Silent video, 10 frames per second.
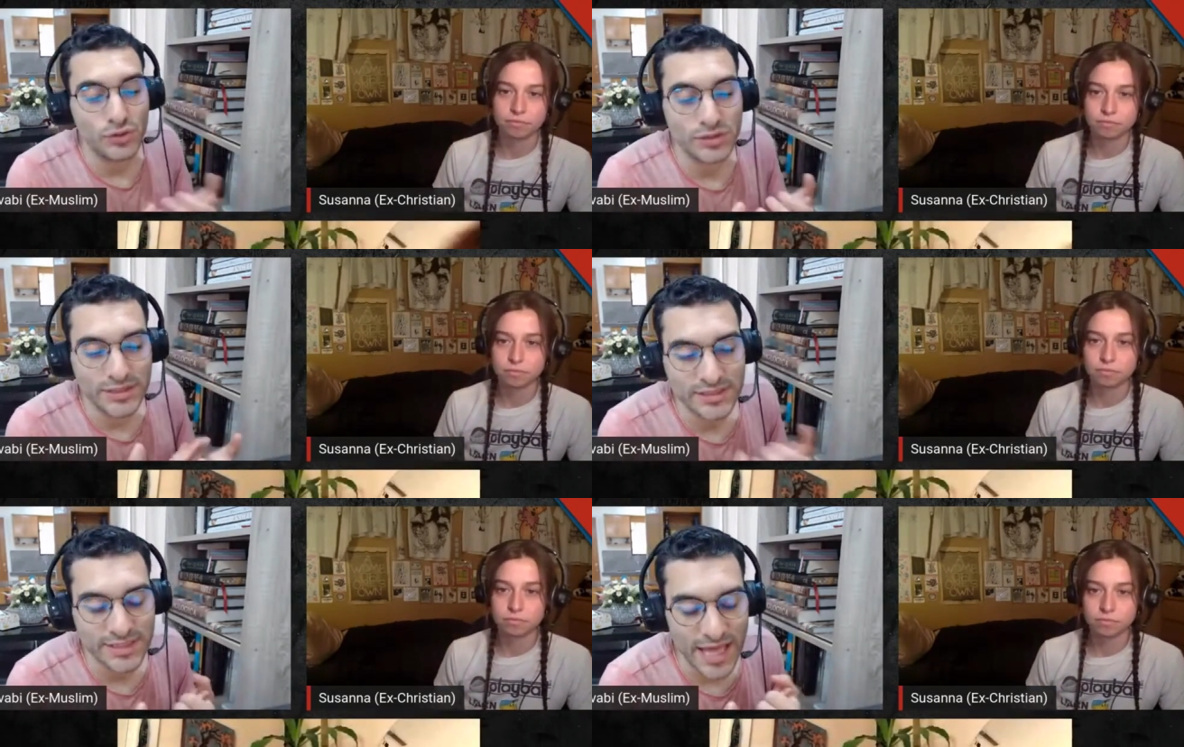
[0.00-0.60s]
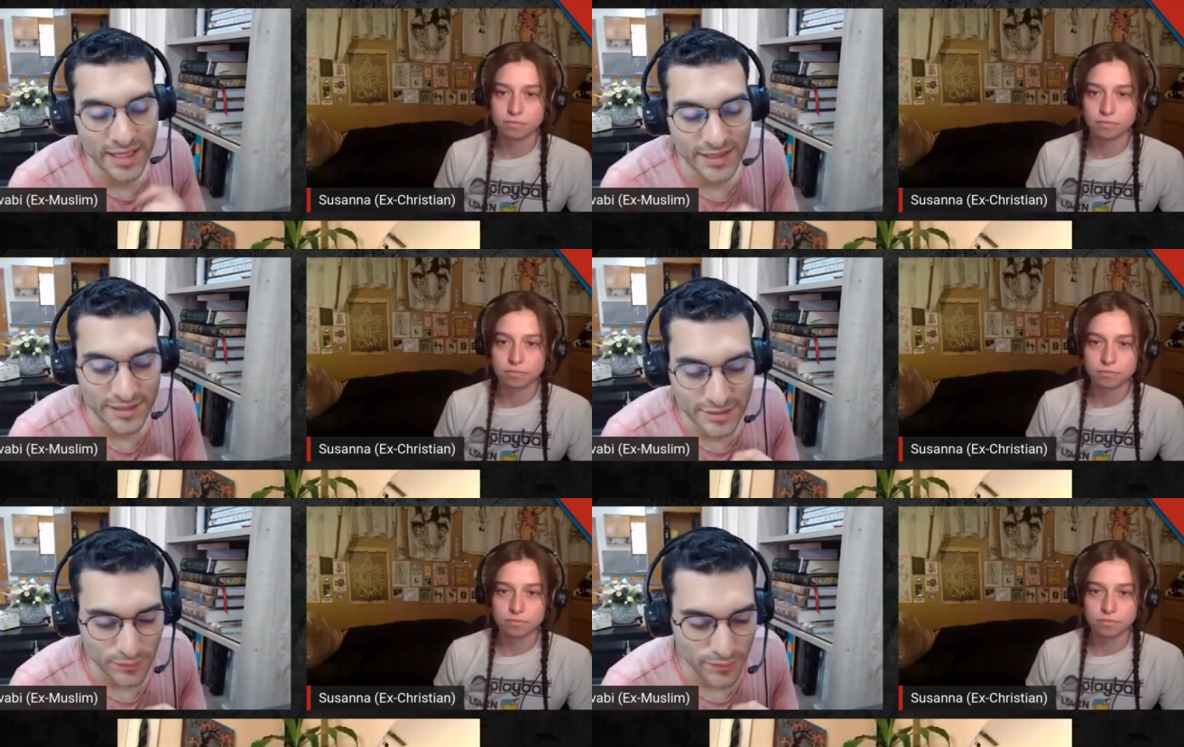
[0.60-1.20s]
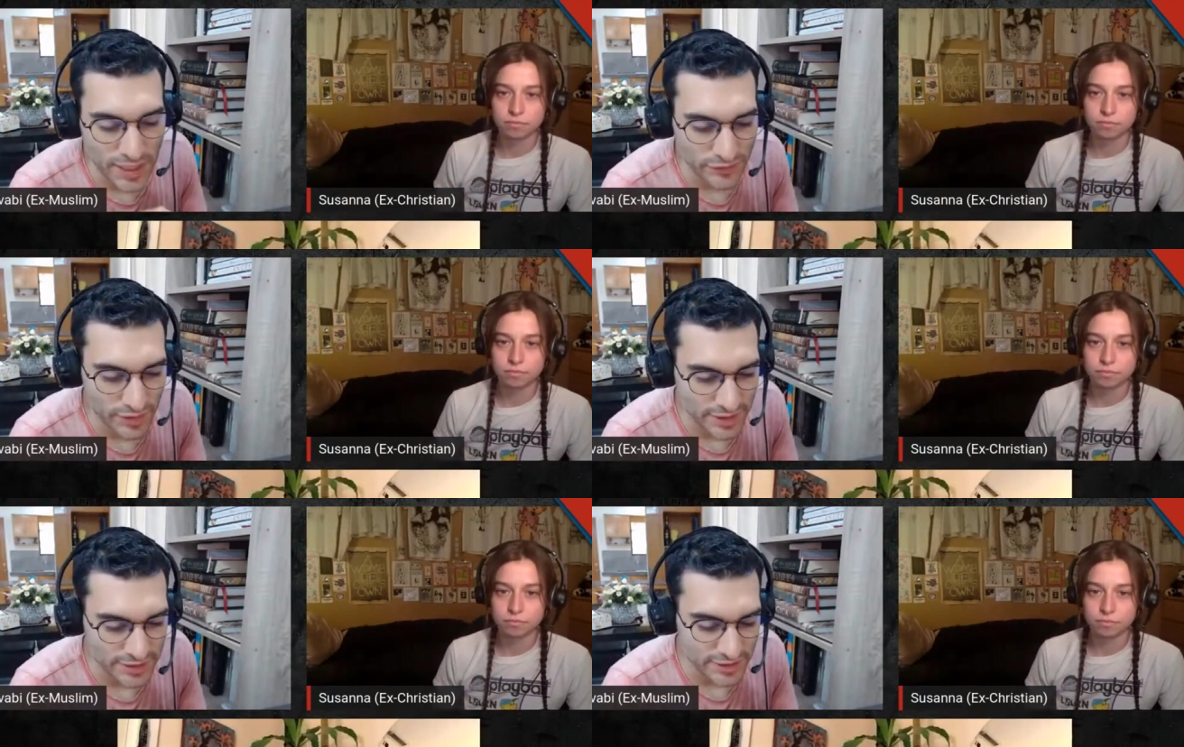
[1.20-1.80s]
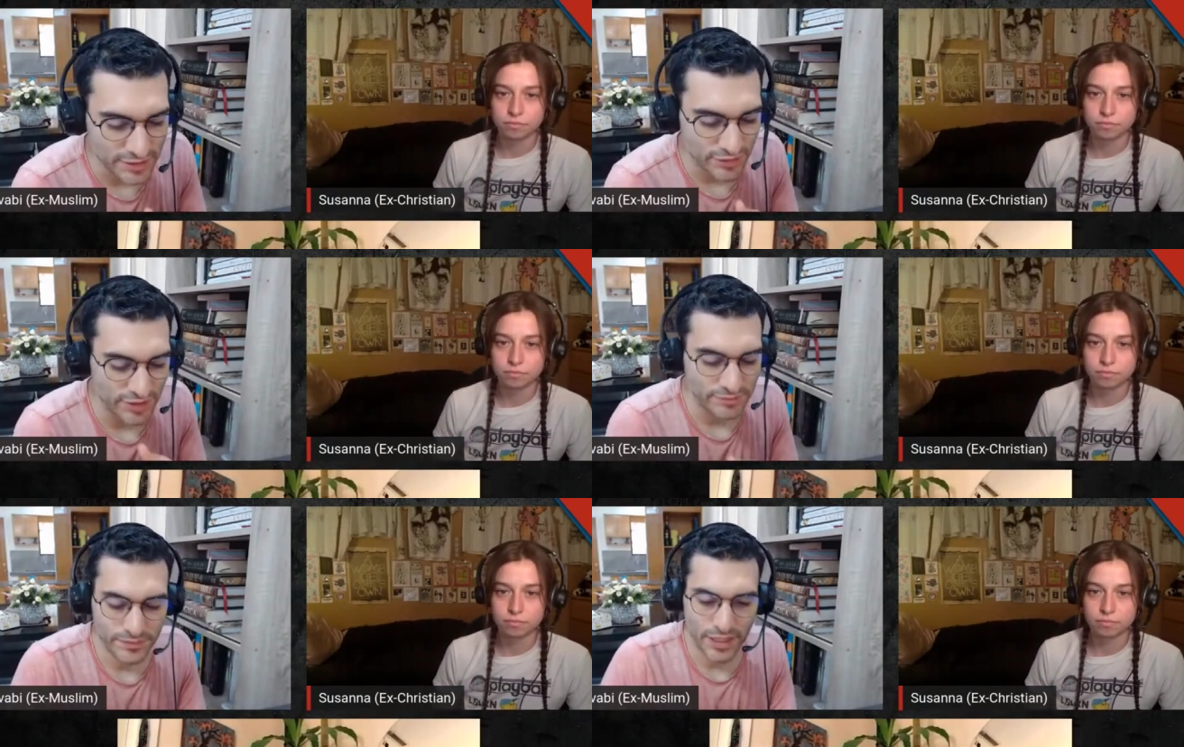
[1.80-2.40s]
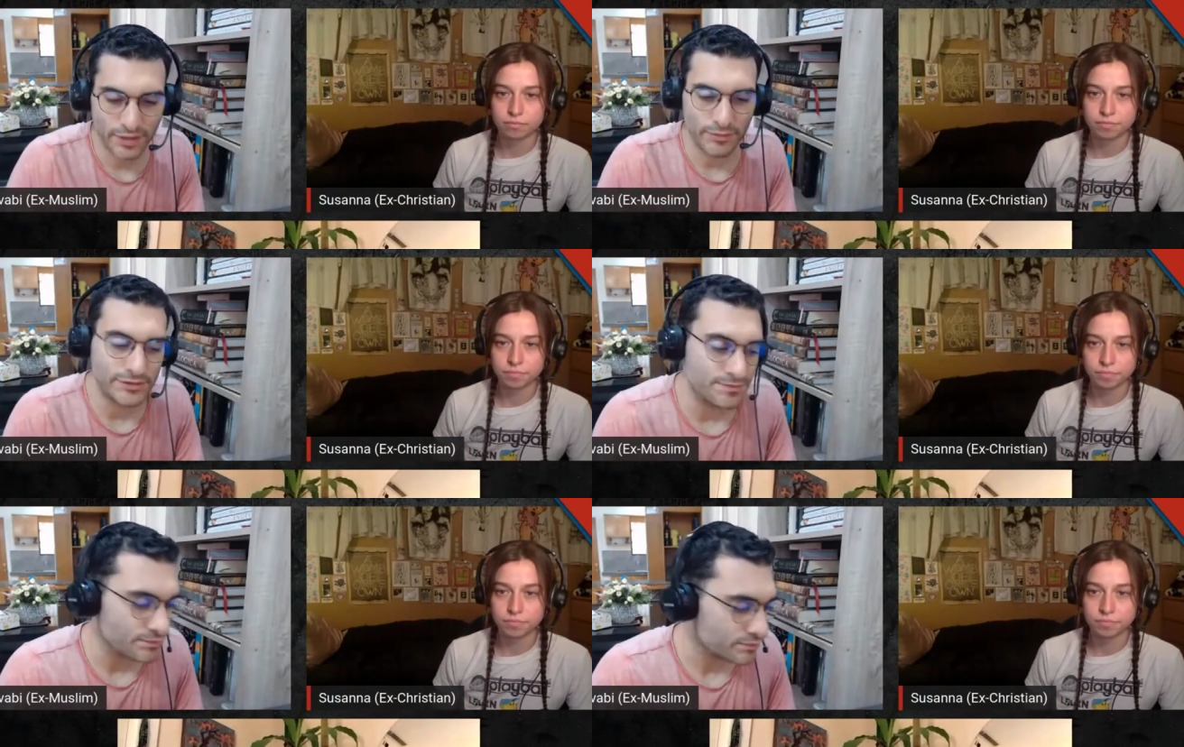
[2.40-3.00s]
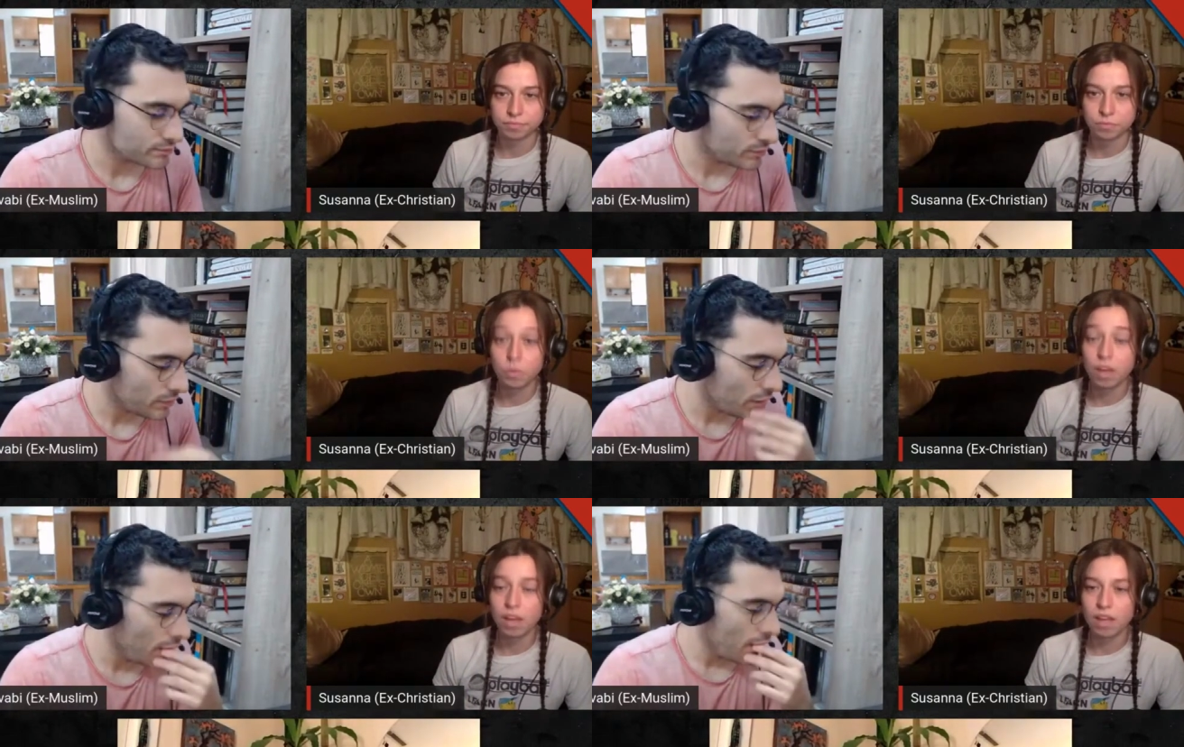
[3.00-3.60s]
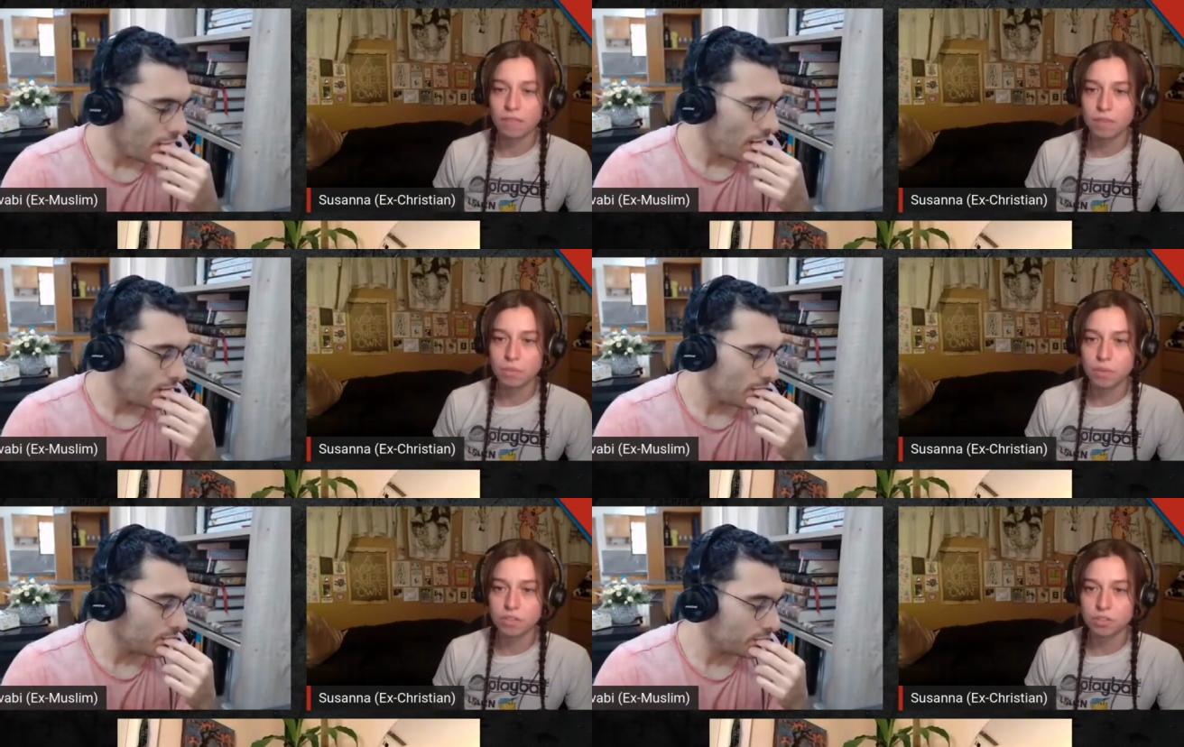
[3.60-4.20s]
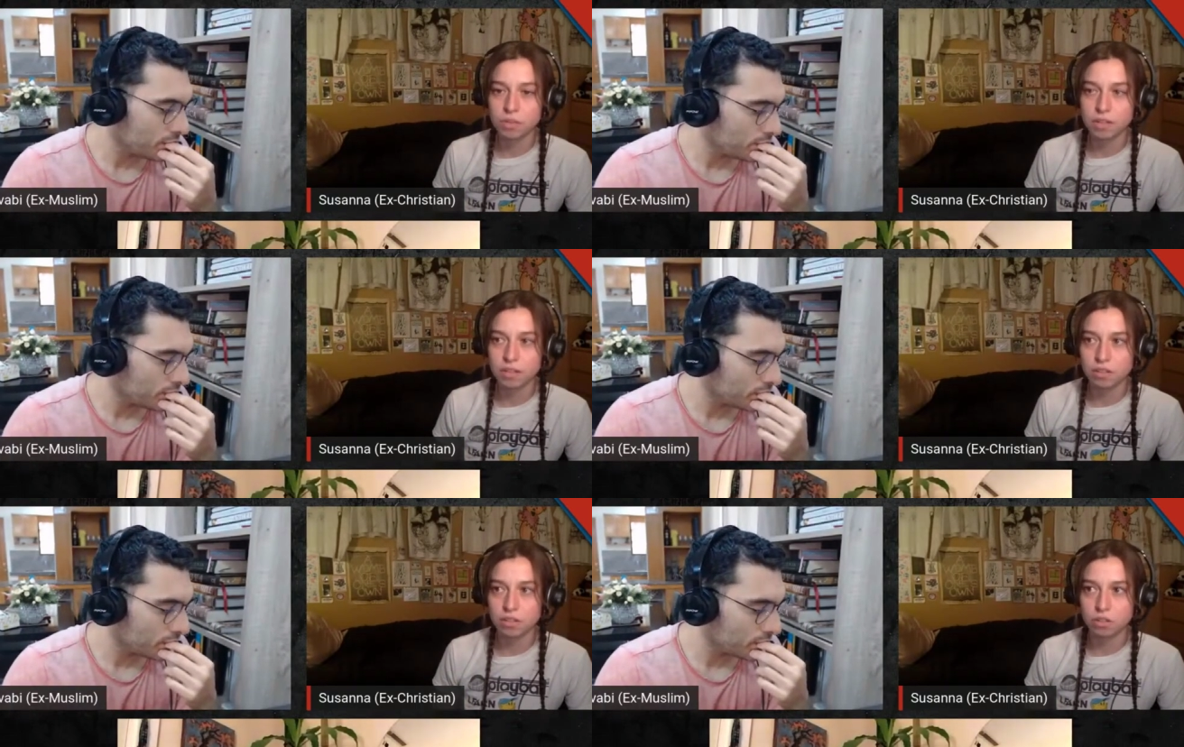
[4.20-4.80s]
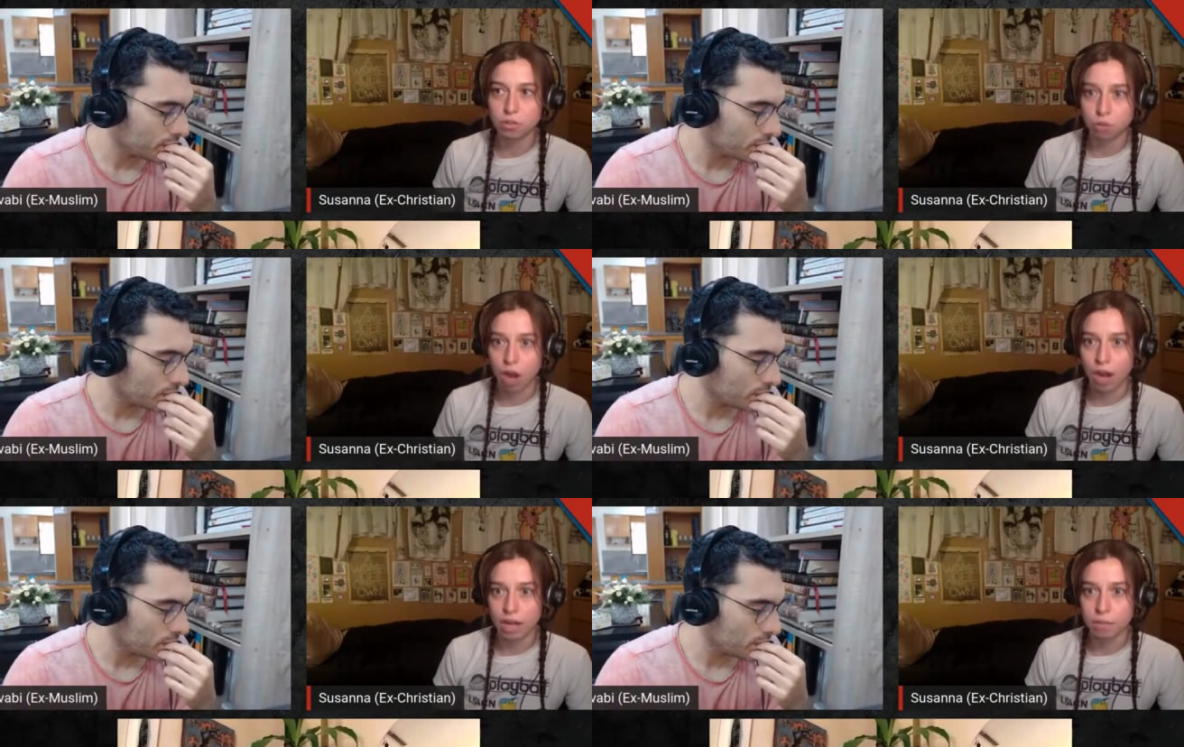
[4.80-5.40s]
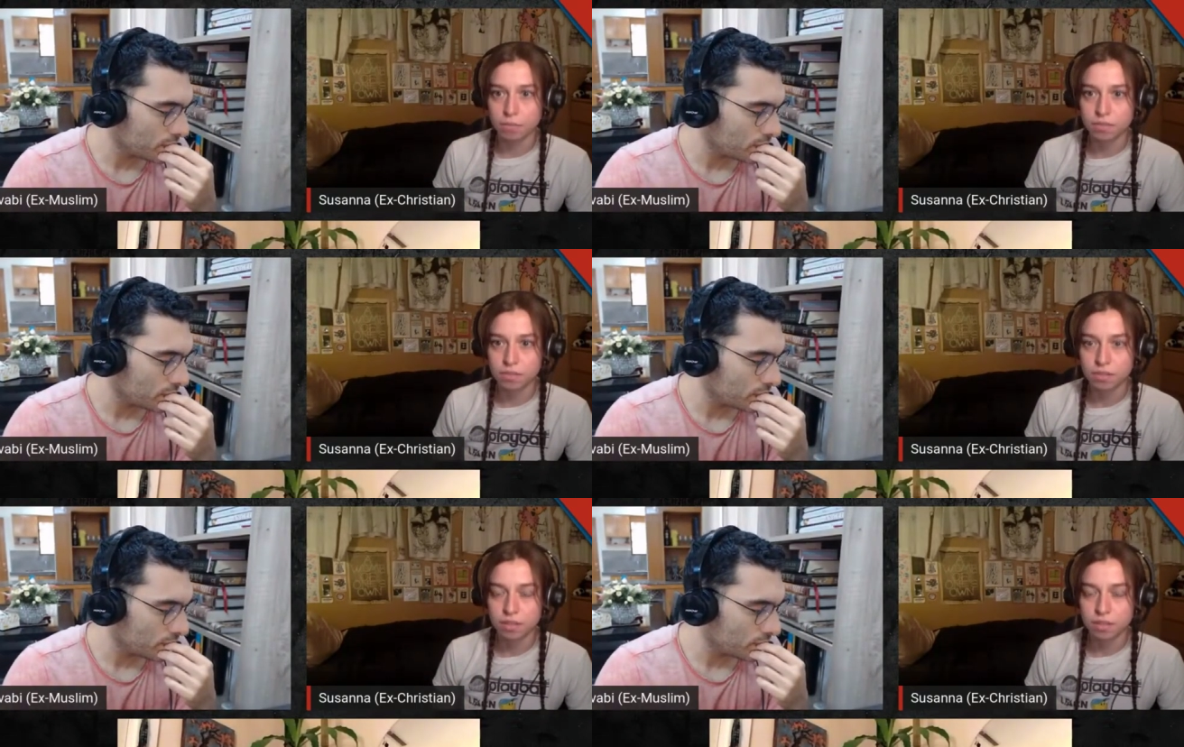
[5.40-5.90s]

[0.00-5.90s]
Speaker 1: use these tactics to fight religion, right? Anyways.
Speaker 2: Well, if he was doing crimes,